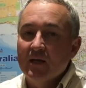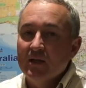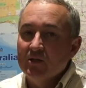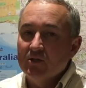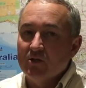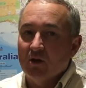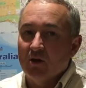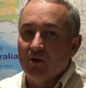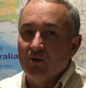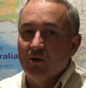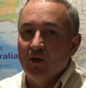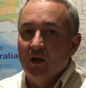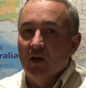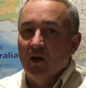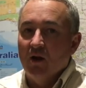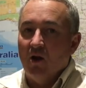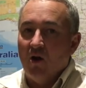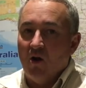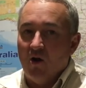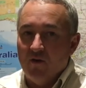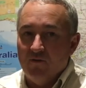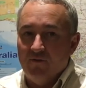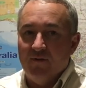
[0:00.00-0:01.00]
So
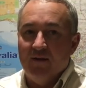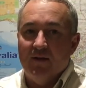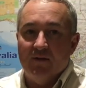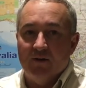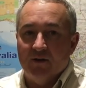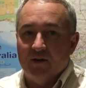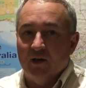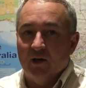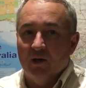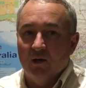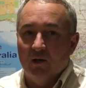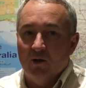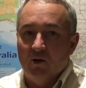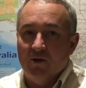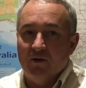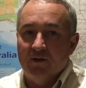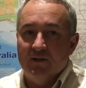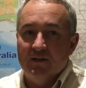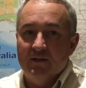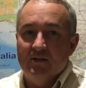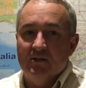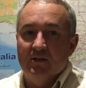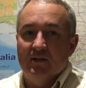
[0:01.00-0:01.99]
I found it a
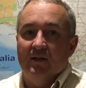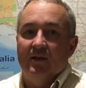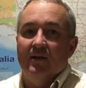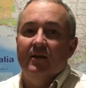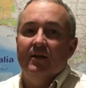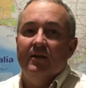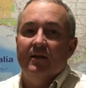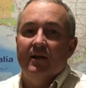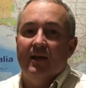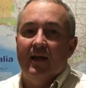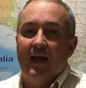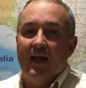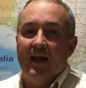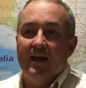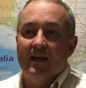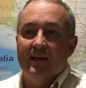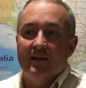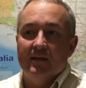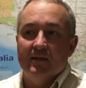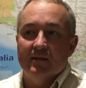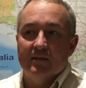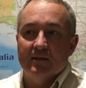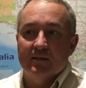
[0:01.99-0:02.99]
lot easier,
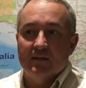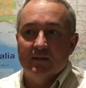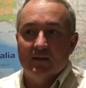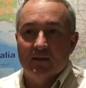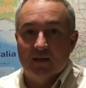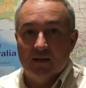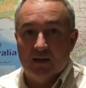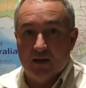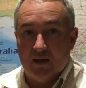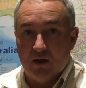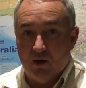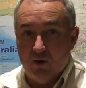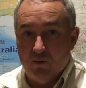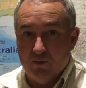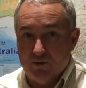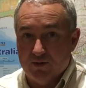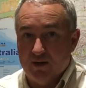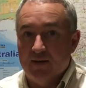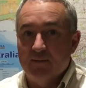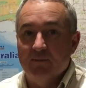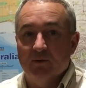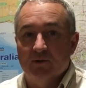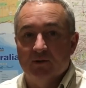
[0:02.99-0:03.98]
and I
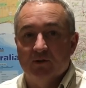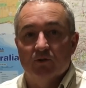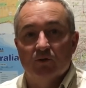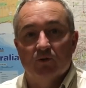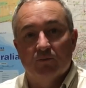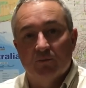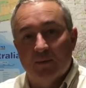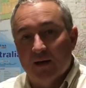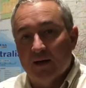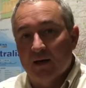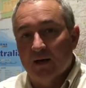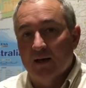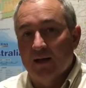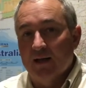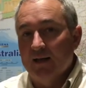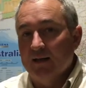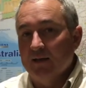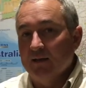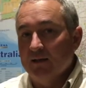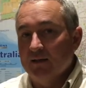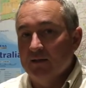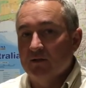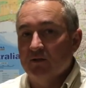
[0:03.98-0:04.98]
was able to do better
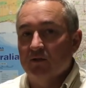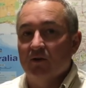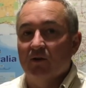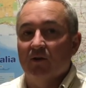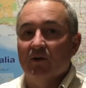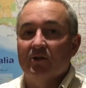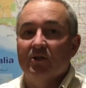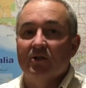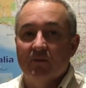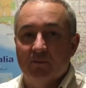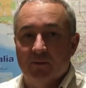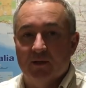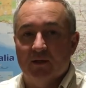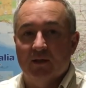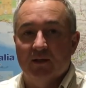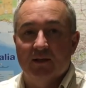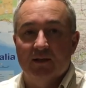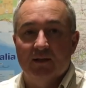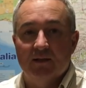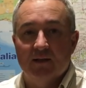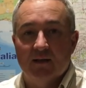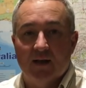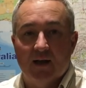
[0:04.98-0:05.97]
landings than I
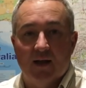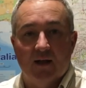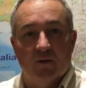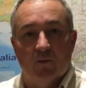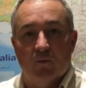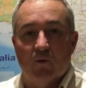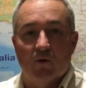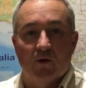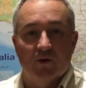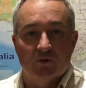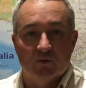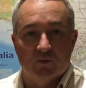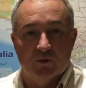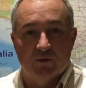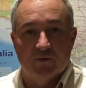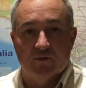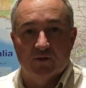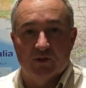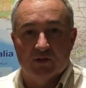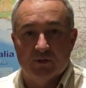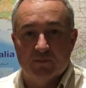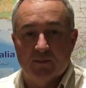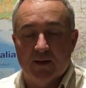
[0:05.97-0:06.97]
typically otherwise would
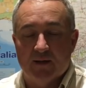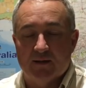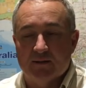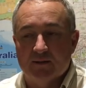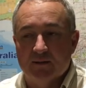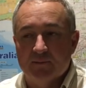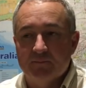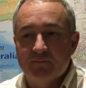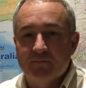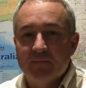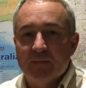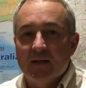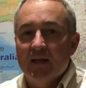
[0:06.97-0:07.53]
have expected.